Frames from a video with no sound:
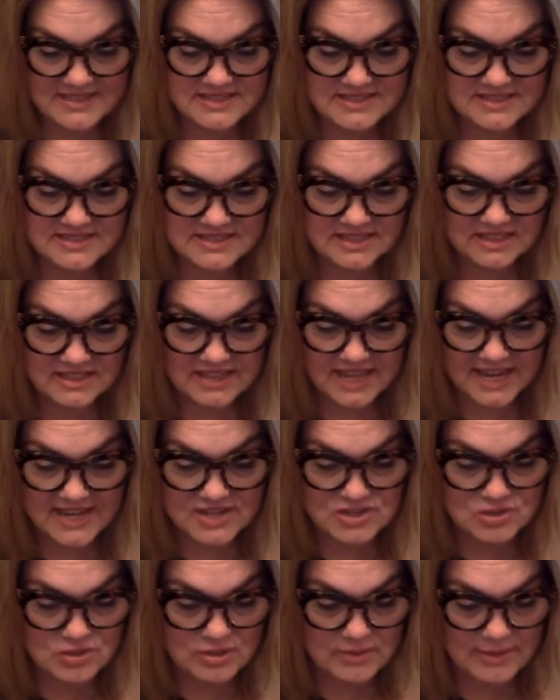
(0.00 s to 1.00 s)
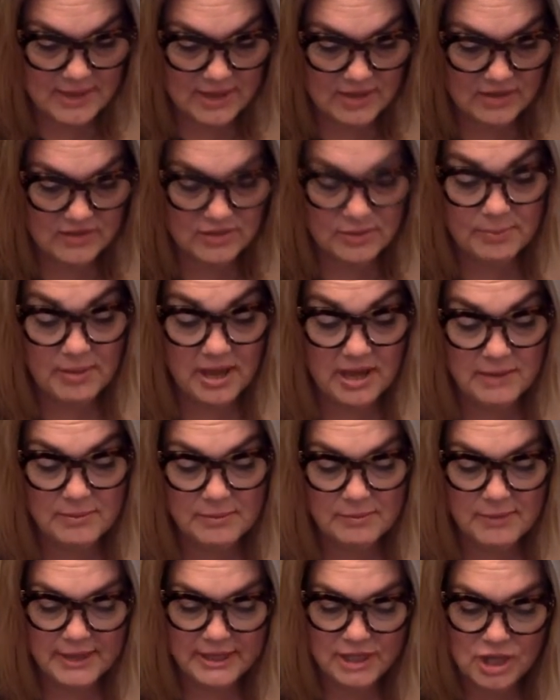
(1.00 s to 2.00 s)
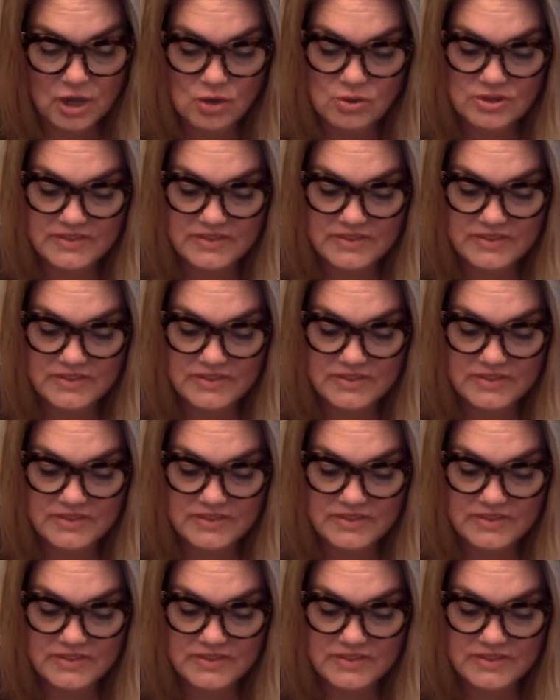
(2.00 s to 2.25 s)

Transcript: to suck the ice cream out of the bottom of my cone,